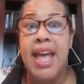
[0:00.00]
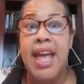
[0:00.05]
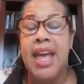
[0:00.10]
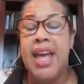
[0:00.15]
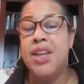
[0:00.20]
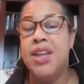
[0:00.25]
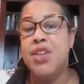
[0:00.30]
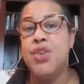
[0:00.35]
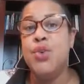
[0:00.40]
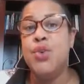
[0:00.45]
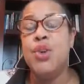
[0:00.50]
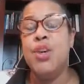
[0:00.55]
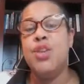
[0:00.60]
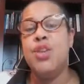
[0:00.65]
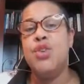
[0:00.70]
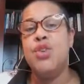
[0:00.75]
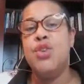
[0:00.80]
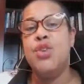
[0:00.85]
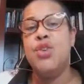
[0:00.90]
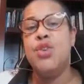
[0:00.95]
and you
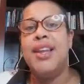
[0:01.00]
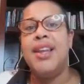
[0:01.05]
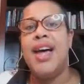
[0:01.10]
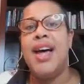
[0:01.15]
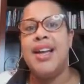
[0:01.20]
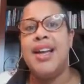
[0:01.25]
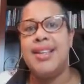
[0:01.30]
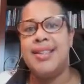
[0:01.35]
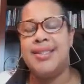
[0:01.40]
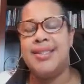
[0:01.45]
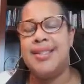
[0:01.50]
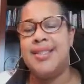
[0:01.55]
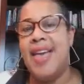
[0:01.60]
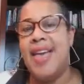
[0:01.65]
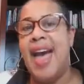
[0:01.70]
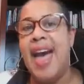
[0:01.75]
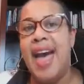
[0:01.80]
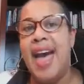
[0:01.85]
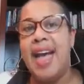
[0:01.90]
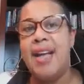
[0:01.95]
can utilize
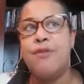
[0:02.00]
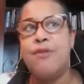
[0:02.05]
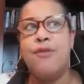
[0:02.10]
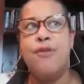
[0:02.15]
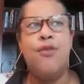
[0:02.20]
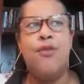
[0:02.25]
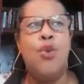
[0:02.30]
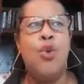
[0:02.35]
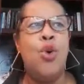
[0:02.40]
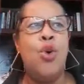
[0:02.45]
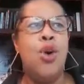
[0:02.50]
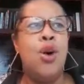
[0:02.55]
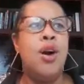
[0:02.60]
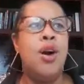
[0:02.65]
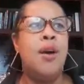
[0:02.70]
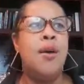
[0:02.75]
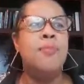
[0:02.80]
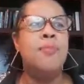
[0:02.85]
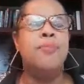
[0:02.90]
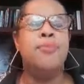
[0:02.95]
that
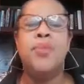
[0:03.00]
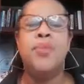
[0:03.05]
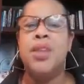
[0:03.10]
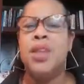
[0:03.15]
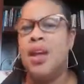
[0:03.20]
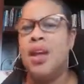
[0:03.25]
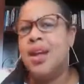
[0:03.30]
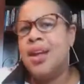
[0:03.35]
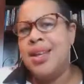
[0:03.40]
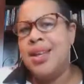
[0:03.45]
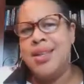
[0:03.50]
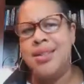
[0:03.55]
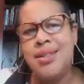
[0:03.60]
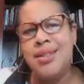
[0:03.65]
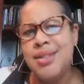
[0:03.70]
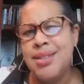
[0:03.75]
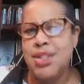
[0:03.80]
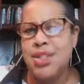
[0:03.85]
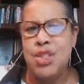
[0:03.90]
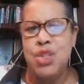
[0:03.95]
for an
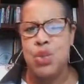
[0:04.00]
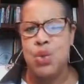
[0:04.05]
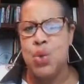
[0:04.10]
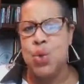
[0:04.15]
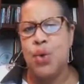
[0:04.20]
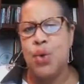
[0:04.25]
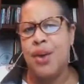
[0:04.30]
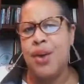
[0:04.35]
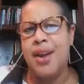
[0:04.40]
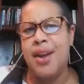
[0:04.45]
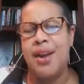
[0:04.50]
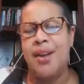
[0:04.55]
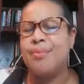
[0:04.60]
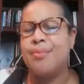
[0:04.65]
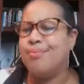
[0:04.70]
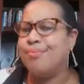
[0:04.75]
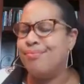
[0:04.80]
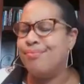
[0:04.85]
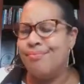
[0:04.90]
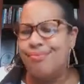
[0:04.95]
Insta story.
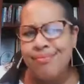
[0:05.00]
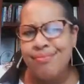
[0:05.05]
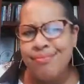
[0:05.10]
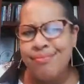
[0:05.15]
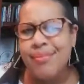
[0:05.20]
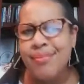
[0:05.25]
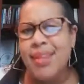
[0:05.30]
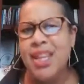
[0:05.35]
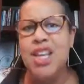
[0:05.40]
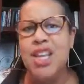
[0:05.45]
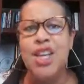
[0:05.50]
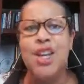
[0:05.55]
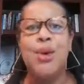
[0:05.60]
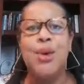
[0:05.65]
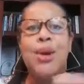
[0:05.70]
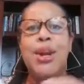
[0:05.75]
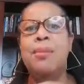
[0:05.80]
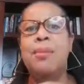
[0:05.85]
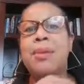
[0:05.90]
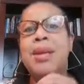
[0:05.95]
You know
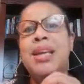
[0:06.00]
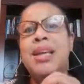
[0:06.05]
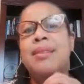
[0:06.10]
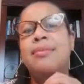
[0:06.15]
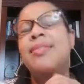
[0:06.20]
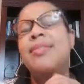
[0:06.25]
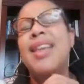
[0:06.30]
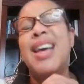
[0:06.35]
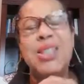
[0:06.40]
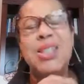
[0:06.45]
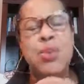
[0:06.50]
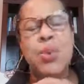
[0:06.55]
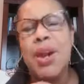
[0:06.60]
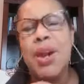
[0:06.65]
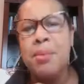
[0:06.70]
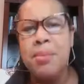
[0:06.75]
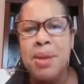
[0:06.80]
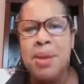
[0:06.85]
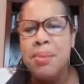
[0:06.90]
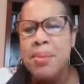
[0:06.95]
what I mean? That's what
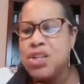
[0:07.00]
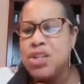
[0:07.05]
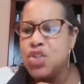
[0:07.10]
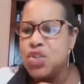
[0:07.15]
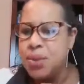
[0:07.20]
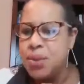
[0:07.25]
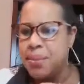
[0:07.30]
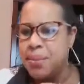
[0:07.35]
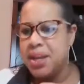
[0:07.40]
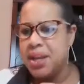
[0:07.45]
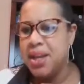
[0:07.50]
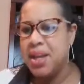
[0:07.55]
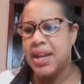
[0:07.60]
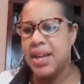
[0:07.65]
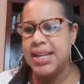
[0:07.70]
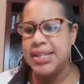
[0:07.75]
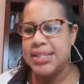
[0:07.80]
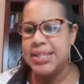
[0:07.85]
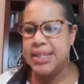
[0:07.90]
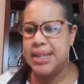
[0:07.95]
I mean by stripping
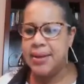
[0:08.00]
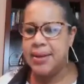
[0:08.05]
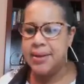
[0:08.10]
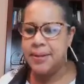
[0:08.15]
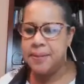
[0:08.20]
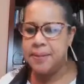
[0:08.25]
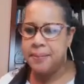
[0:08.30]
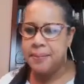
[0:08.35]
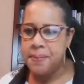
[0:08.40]
content.